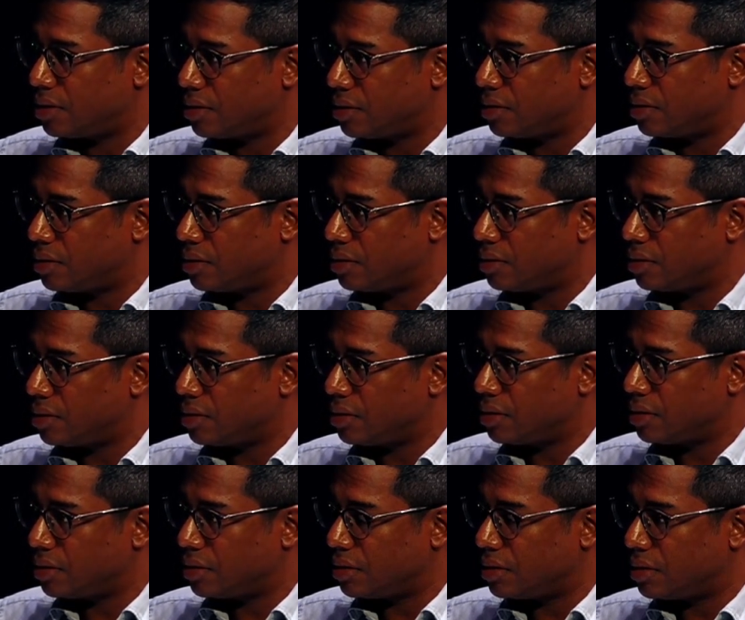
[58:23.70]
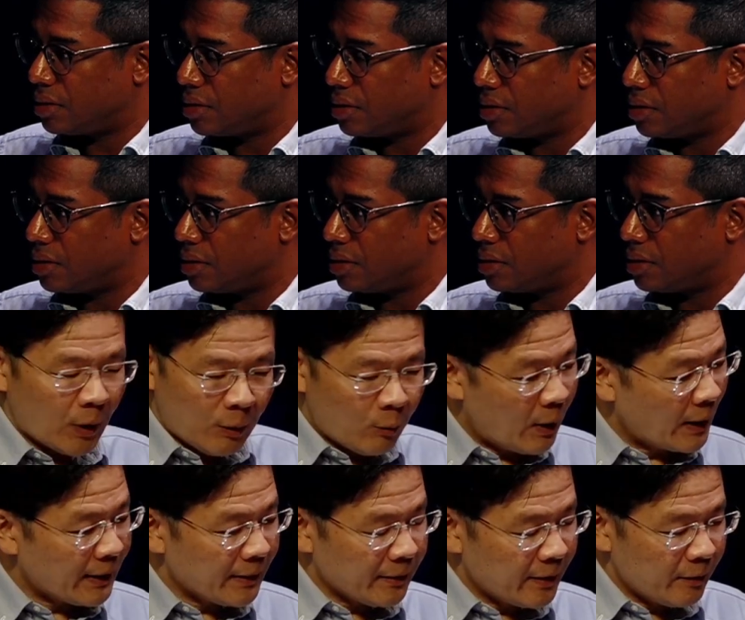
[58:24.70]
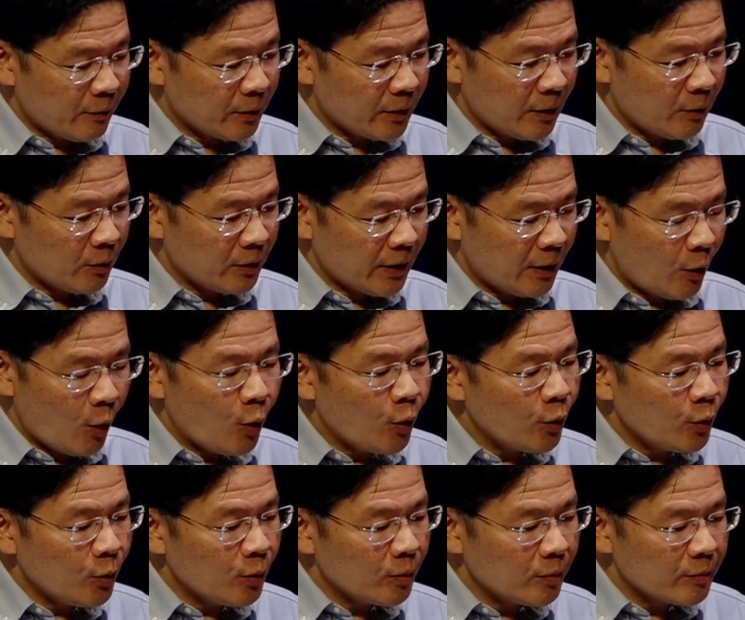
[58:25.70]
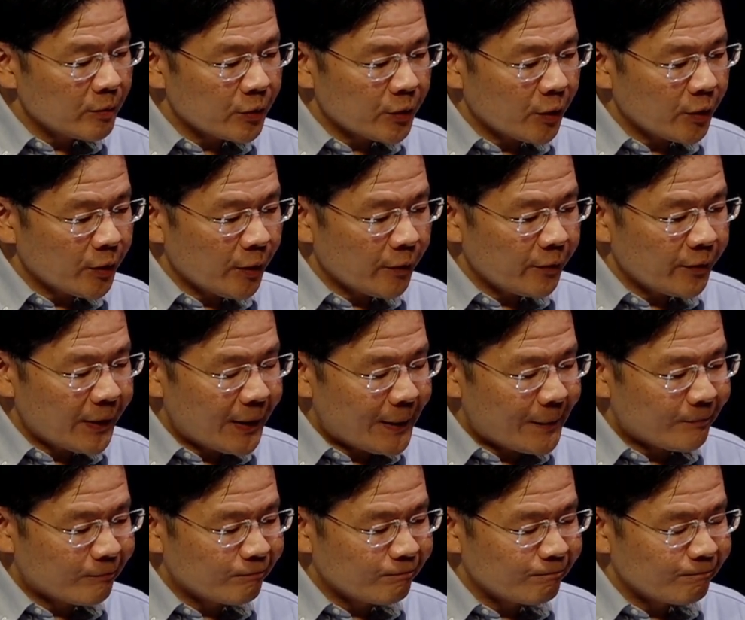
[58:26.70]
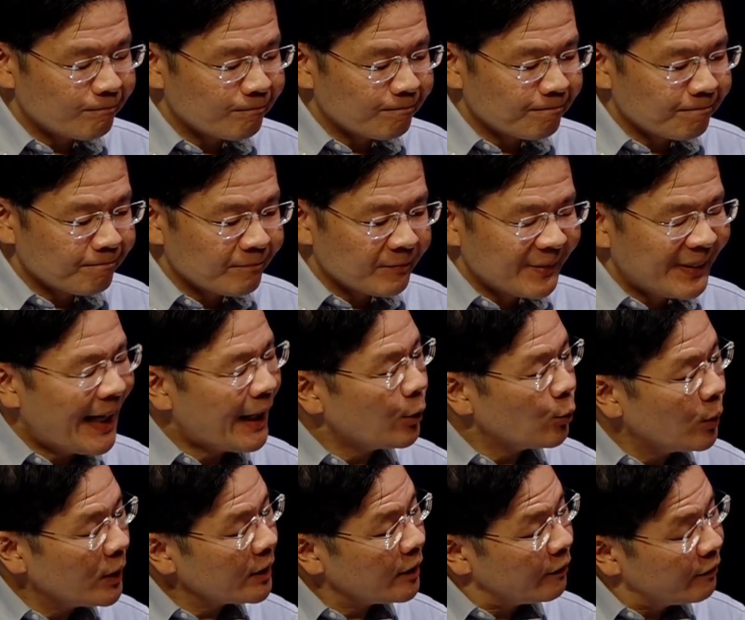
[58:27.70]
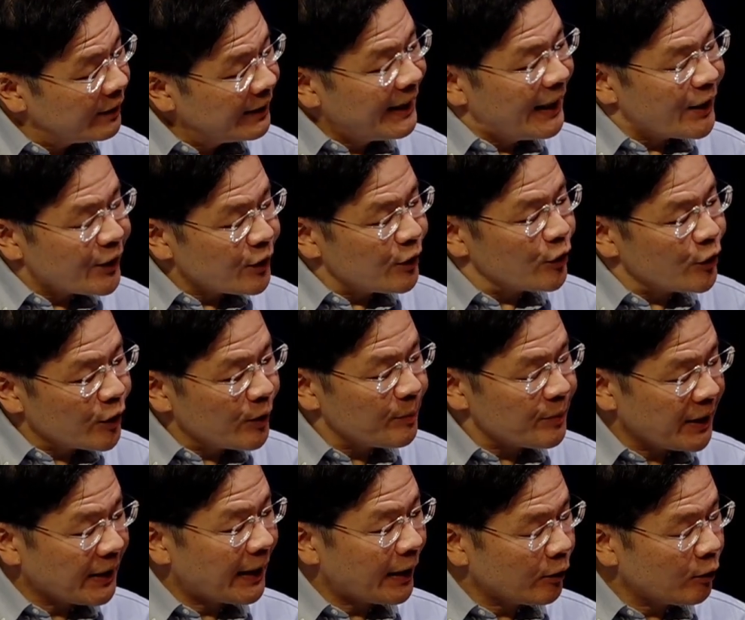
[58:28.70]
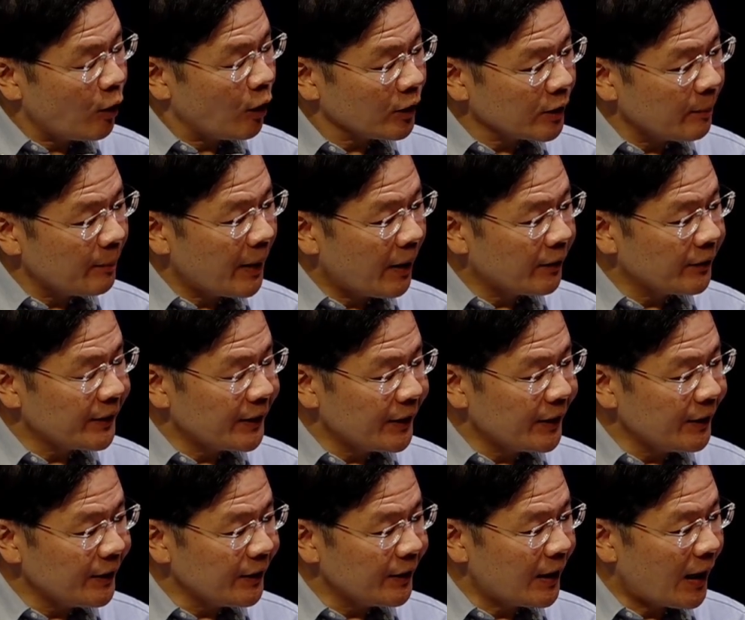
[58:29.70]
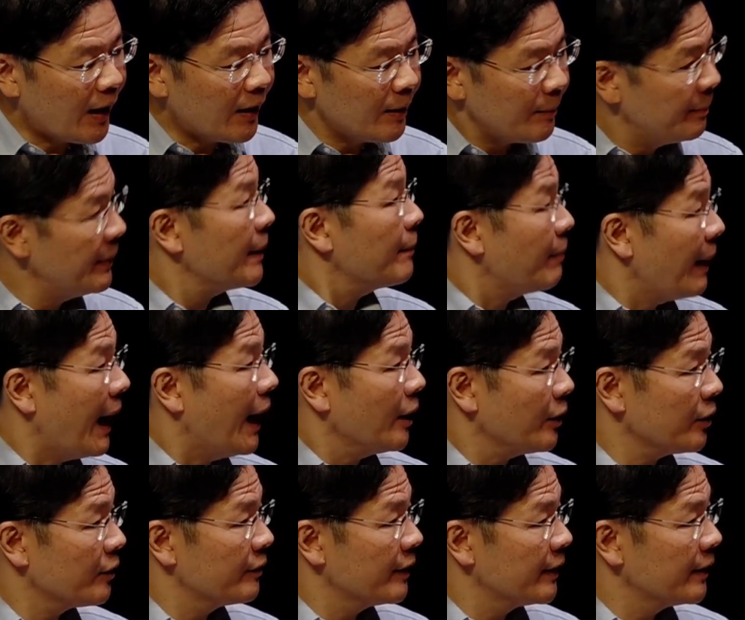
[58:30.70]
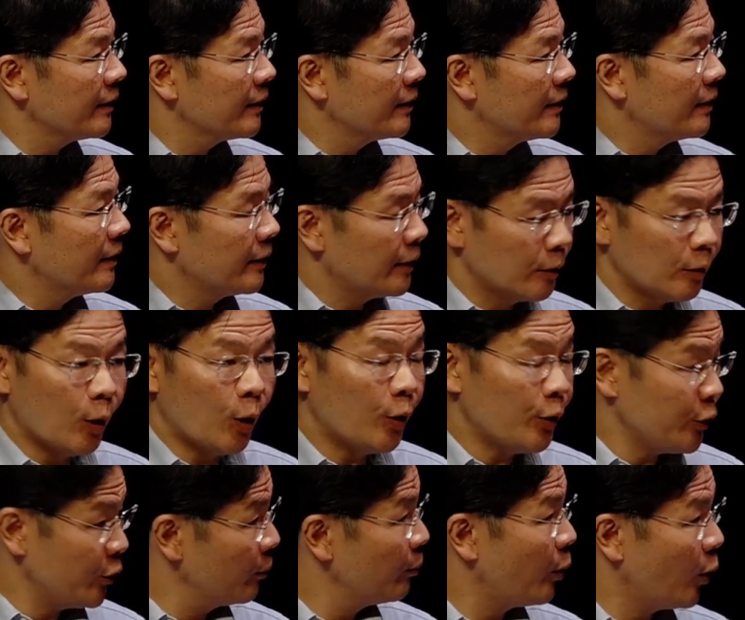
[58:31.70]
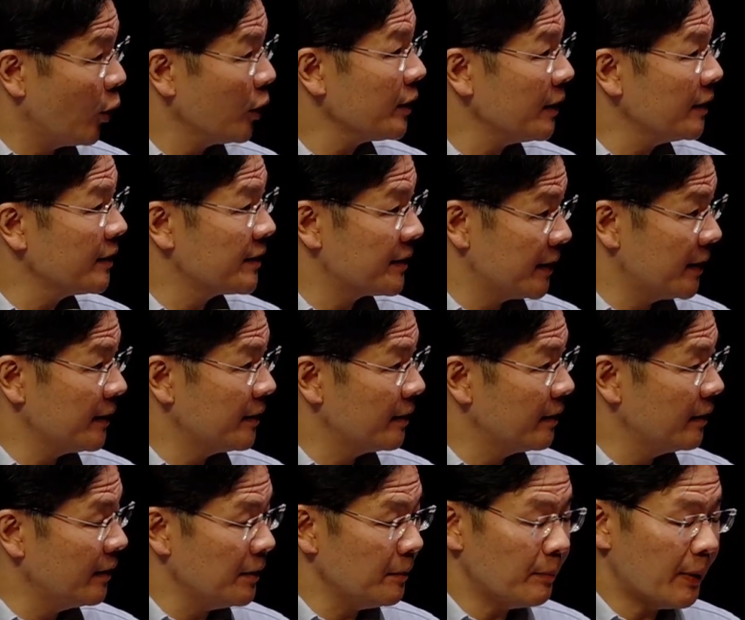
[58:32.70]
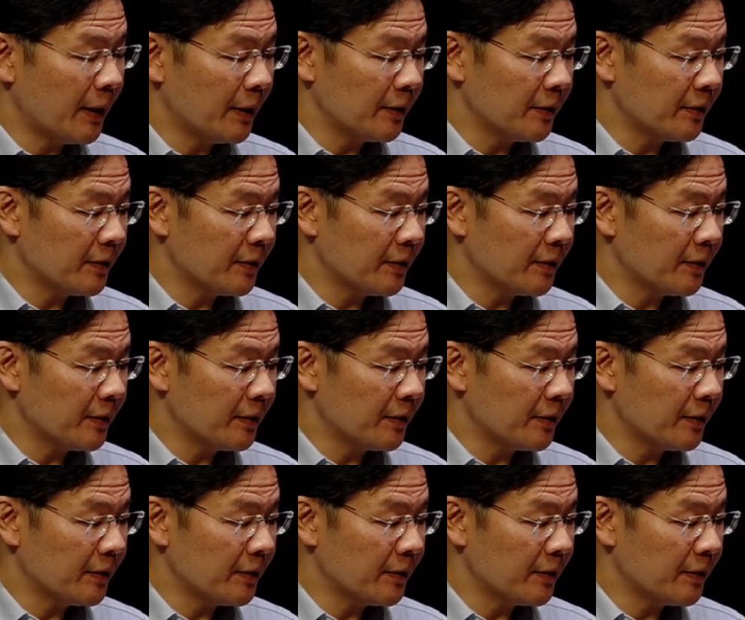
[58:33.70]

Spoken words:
Sure. Well, the whole sort of network of relationships that I talked about earlier are a big part of it. The law is important, certainly, but